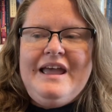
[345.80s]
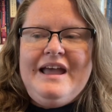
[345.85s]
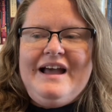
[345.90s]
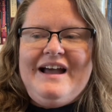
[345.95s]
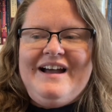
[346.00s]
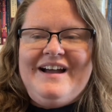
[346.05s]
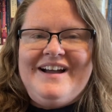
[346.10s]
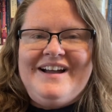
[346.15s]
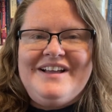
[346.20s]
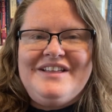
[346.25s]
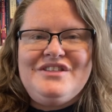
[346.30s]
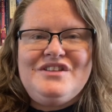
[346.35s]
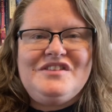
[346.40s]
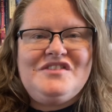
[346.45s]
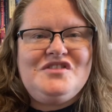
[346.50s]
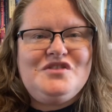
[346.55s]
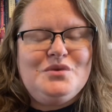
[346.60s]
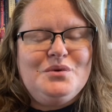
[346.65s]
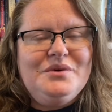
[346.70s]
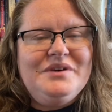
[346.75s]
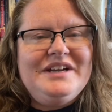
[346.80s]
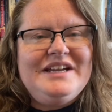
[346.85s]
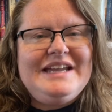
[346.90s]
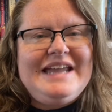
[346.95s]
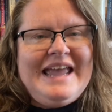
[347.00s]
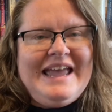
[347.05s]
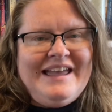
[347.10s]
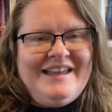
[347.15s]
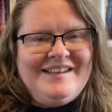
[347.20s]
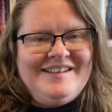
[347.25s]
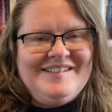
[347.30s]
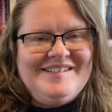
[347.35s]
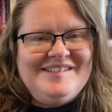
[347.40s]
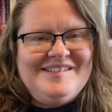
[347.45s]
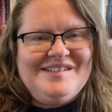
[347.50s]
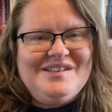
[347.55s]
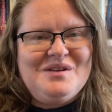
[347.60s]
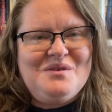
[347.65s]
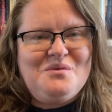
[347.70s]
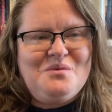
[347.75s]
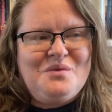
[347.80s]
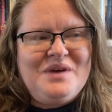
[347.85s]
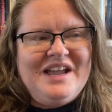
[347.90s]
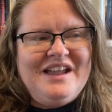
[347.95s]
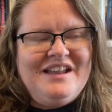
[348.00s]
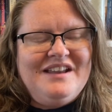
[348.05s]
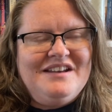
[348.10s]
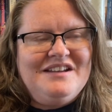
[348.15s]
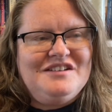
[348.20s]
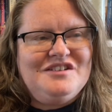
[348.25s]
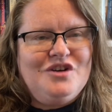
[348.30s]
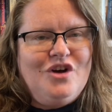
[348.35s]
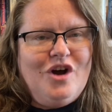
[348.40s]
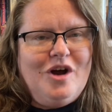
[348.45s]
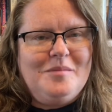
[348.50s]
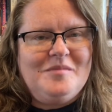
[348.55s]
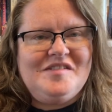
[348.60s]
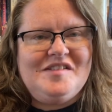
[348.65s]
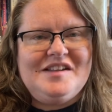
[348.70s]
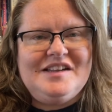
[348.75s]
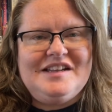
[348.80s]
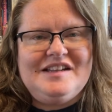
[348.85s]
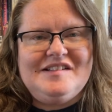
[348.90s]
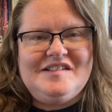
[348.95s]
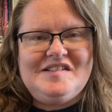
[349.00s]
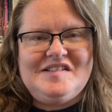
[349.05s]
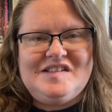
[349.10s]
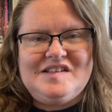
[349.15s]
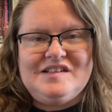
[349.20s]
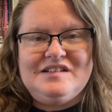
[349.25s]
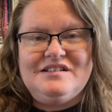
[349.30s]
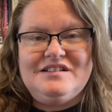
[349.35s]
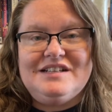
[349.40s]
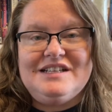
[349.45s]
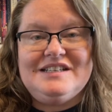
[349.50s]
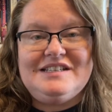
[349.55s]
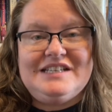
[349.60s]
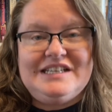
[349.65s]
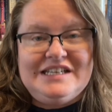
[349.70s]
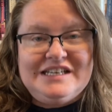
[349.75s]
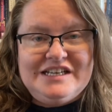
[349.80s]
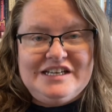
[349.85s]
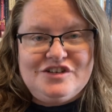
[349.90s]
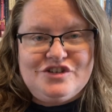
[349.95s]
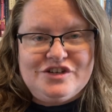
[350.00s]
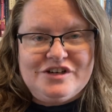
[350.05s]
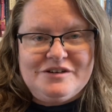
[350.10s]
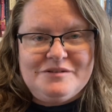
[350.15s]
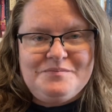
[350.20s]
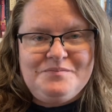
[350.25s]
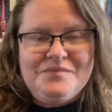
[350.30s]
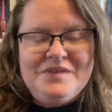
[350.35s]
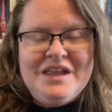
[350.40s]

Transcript: uh, the story ends when Tomson is still a teenager.